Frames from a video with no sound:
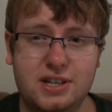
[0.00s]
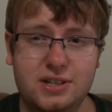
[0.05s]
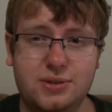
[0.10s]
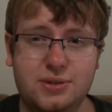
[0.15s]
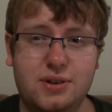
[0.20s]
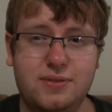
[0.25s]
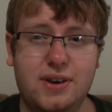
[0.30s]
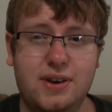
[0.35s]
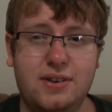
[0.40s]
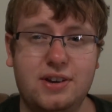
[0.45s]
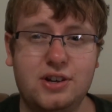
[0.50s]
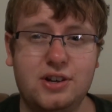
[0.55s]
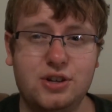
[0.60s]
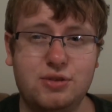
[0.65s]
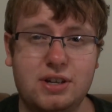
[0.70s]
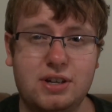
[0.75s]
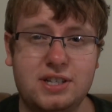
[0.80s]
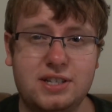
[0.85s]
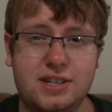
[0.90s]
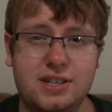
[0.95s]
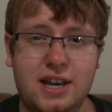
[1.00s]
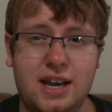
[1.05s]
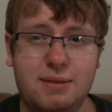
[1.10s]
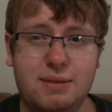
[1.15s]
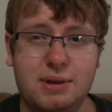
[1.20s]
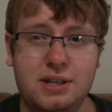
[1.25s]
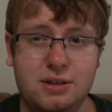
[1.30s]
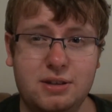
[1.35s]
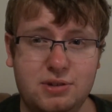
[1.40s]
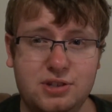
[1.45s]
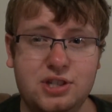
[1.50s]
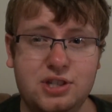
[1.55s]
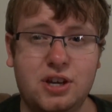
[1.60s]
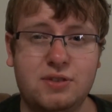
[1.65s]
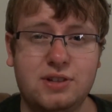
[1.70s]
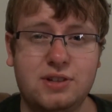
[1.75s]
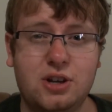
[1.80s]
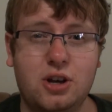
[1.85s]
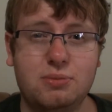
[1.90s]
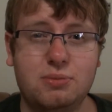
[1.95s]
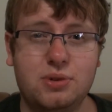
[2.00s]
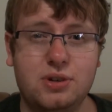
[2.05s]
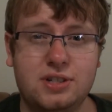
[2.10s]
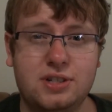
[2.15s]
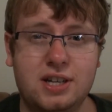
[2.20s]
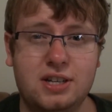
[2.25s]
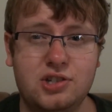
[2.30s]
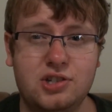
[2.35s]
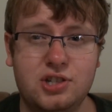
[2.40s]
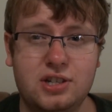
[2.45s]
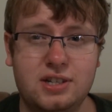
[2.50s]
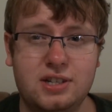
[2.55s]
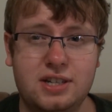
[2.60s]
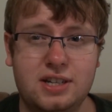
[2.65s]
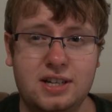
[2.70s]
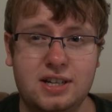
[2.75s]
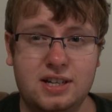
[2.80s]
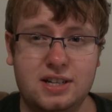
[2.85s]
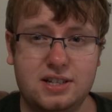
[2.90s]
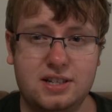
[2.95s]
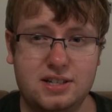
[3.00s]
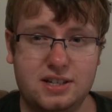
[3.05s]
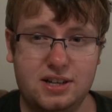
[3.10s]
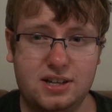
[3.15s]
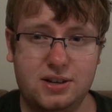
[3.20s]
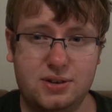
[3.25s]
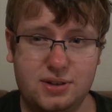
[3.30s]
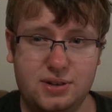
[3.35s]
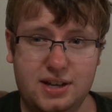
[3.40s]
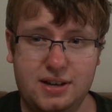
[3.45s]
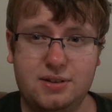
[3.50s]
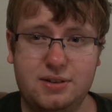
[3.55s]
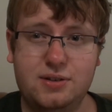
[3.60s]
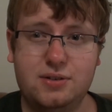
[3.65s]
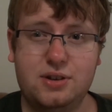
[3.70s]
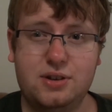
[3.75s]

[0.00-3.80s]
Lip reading: You're a very underrated game and you deserved a lot more attention. So yeah,